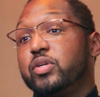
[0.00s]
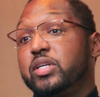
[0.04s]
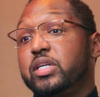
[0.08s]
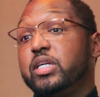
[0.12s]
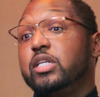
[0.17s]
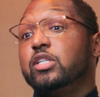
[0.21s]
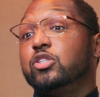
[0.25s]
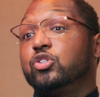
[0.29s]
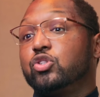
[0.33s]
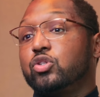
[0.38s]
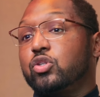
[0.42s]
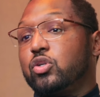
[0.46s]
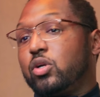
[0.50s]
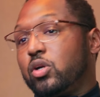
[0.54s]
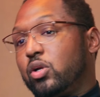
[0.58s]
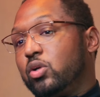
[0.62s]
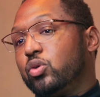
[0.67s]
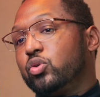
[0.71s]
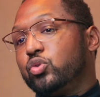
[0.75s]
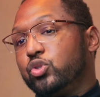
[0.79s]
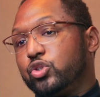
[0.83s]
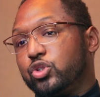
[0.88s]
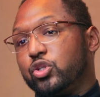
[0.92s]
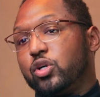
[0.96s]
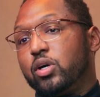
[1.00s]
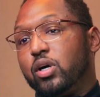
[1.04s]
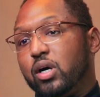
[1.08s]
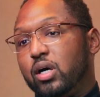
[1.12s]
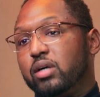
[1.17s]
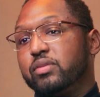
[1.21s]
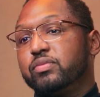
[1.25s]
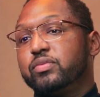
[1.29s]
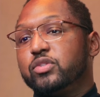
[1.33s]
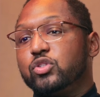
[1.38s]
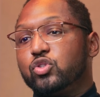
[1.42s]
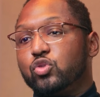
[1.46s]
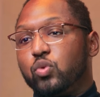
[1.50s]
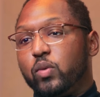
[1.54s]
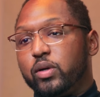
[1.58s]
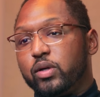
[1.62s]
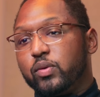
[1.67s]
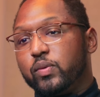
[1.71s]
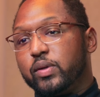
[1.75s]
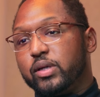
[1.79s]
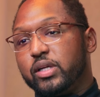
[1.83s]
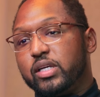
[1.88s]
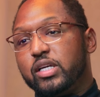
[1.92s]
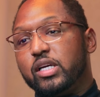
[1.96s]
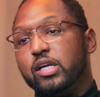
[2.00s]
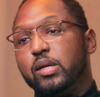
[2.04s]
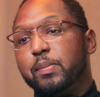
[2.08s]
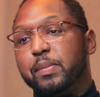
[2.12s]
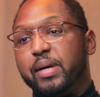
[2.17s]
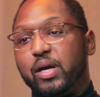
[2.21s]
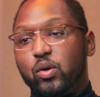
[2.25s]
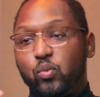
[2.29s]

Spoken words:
each closure of the 21 EMA